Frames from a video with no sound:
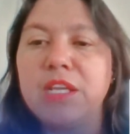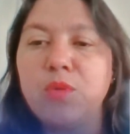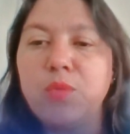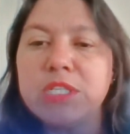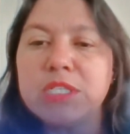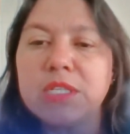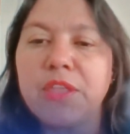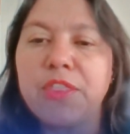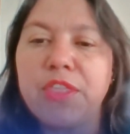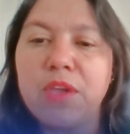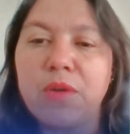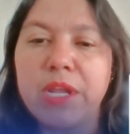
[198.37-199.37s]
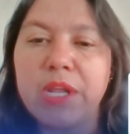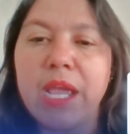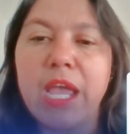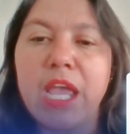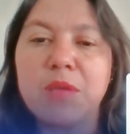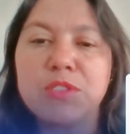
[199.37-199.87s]
Linguistic
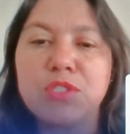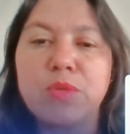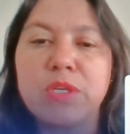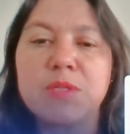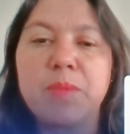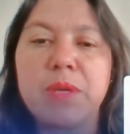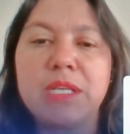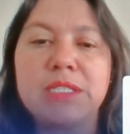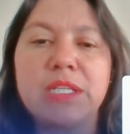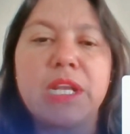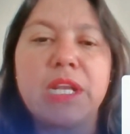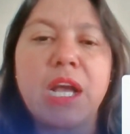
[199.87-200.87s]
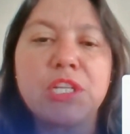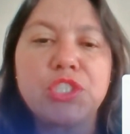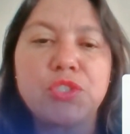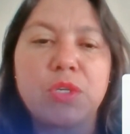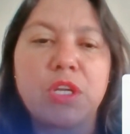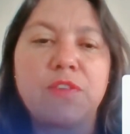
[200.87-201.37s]
theory aims to explain the
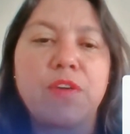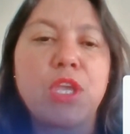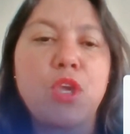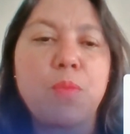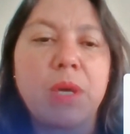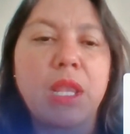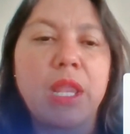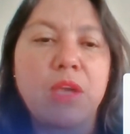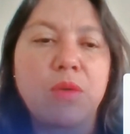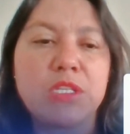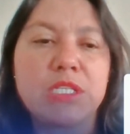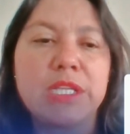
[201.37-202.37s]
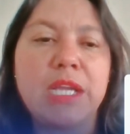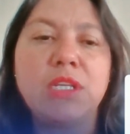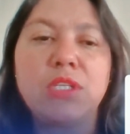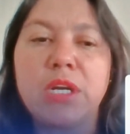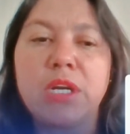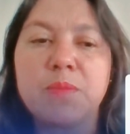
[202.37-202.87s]
nature of human language
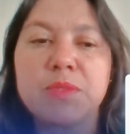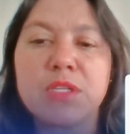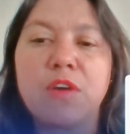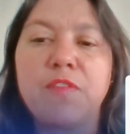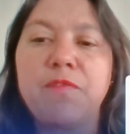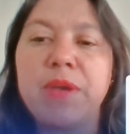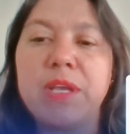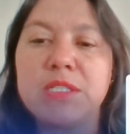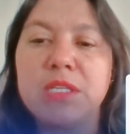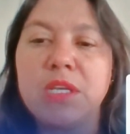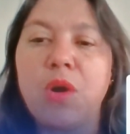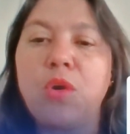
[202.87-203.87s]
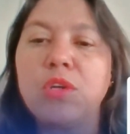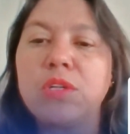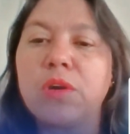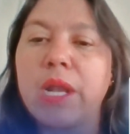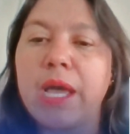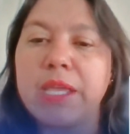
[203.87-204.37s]
in terms of basic
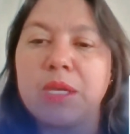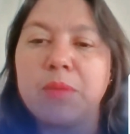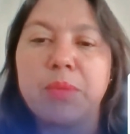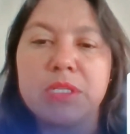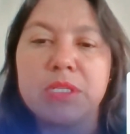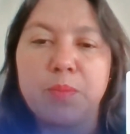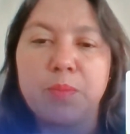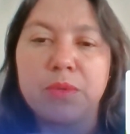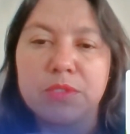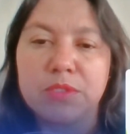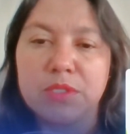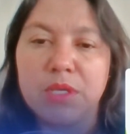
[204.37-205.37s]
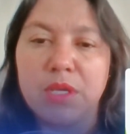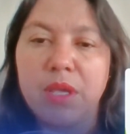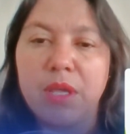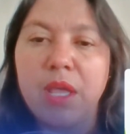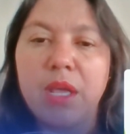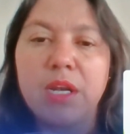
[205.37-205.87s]
underlying principles.
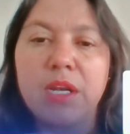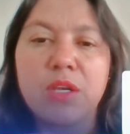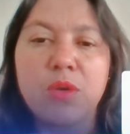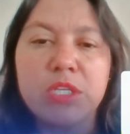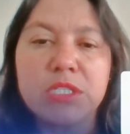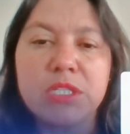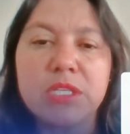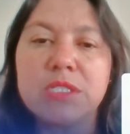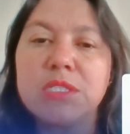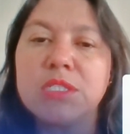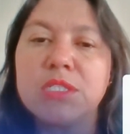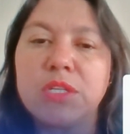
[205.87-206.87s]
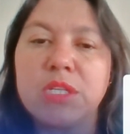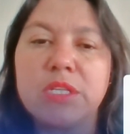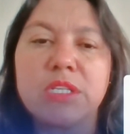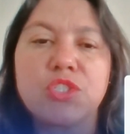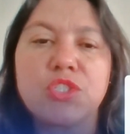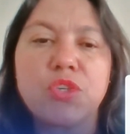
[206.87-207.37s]
Linguistics study
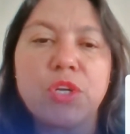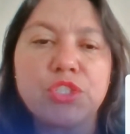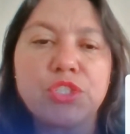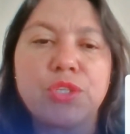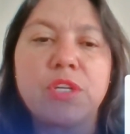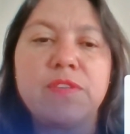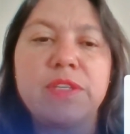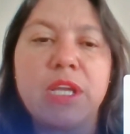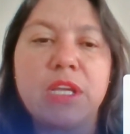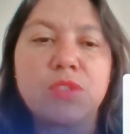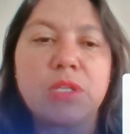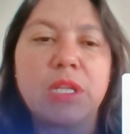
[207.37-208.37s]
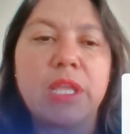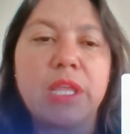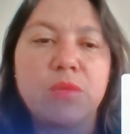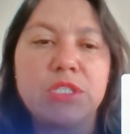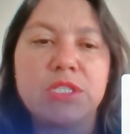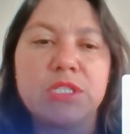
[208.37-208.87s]
the structure of natural
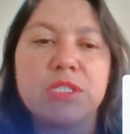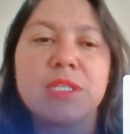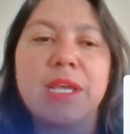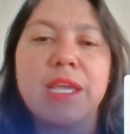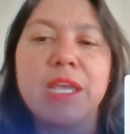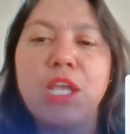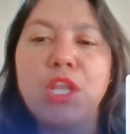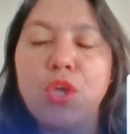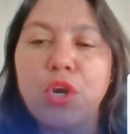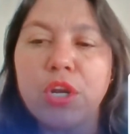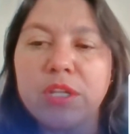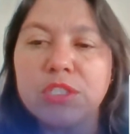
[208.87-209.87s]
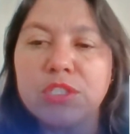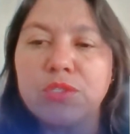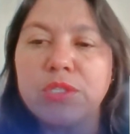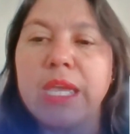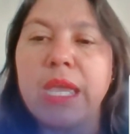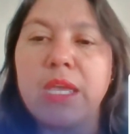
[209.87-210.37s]
languages in order
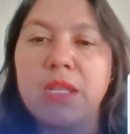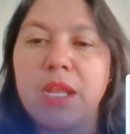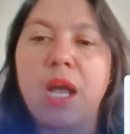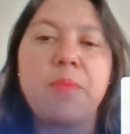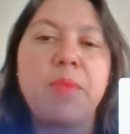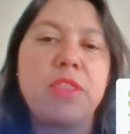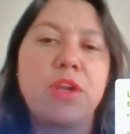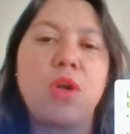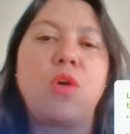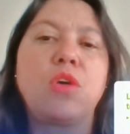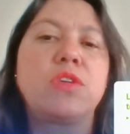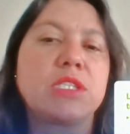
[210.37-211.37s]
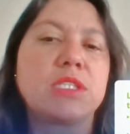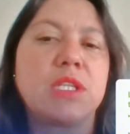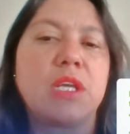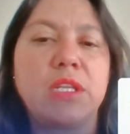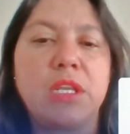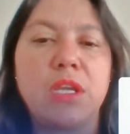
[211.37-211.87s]
to gain a better
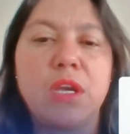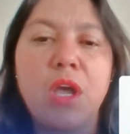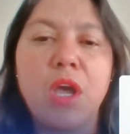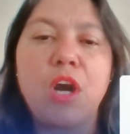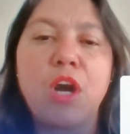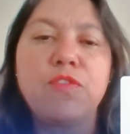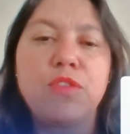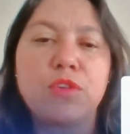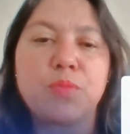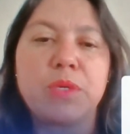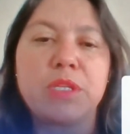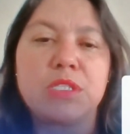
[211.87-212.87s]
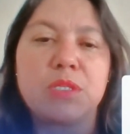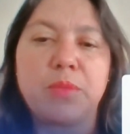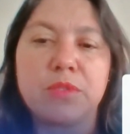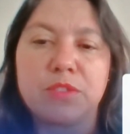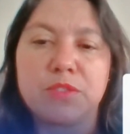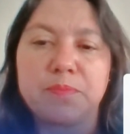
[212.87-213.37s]
understanding of those
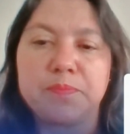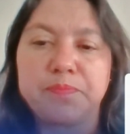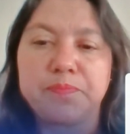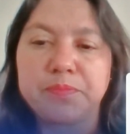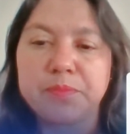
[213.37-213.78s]
principles.